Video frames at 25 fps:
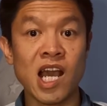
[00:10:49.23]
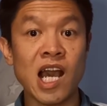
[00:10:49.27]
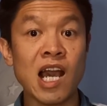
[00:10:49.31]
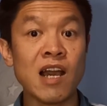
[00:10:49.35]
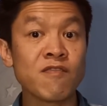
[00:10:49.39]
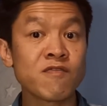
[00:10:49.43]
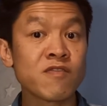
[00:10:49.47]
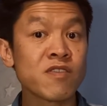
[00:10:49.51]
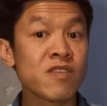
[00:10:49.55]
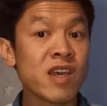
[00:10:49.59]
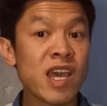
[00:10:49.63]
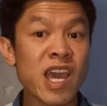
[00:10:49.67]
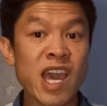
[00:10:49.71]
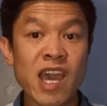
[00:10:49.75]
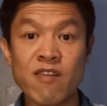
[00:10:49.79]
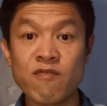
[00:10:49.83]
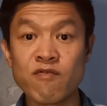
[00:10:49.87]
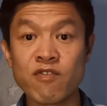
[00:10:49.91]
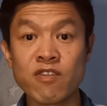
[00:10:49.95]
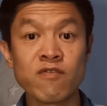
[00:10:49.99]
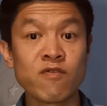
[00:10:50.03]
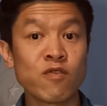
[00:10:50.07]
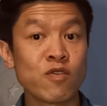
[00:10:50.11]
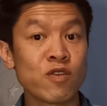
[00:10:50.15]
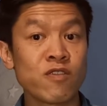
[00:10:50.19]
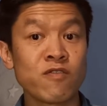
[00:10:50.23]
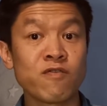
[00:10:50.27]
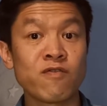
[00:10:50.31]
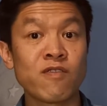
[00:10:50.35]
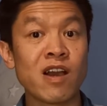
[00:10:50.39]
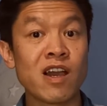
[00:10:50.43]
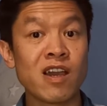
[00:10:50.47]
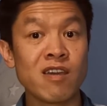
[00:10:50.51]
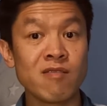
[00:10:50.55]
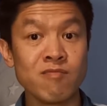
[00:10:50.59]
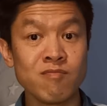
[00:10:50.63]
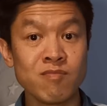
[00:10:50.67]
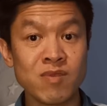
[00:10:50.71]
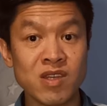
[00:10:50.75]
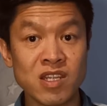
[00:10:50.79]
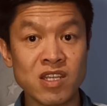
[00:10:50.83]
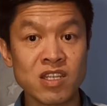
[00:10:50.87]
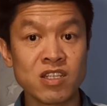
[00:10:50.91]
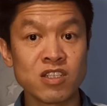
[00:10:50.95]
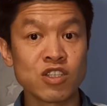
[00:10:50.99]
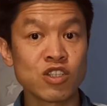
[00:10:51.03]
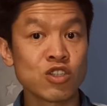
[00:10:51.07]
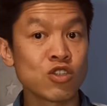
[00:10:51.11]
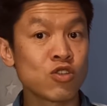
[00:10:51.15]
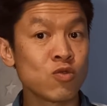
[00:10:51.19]
after every 45
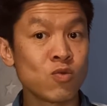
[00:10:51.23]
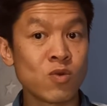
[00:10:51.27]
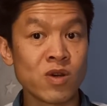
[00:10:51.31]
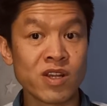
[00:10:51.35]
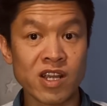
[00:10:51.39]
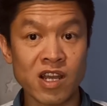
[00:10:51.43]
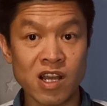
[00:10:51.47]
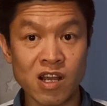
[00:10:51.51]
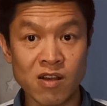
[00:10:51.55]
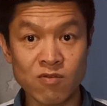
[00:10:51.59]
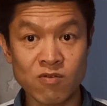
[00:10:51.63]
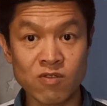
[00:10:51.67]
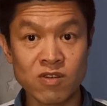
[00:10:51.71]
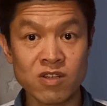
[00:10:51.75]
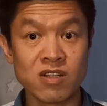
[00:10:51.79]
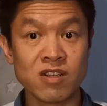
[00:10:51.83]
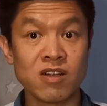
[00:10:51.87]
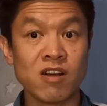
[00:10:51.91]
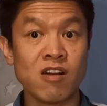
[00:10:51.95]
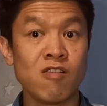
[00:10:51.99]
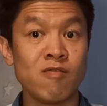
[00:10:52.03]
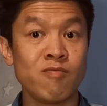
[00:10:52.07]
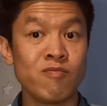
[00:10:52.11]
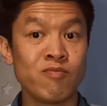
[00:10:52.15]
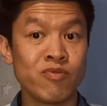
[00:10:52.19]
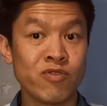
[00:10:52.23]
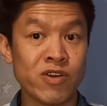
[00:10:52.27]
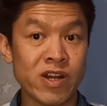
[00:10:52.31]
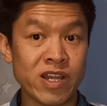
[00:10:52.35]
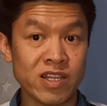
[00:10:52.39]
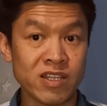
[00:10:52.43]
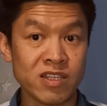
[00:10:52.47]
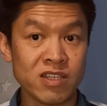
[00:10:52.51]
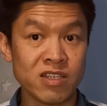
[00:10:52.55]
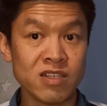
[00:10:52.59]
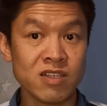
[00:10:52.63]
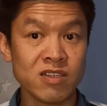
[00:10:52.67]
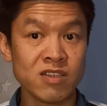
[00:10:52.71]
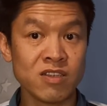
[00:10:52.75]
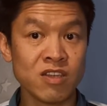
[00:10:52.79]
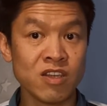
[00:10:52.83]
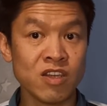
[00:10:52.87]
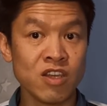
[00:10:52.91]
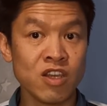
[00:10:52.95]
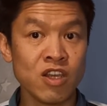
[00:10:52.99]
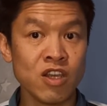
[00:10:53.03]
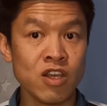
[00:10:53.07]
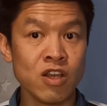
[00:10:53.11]
minutes to 1 hour of practice,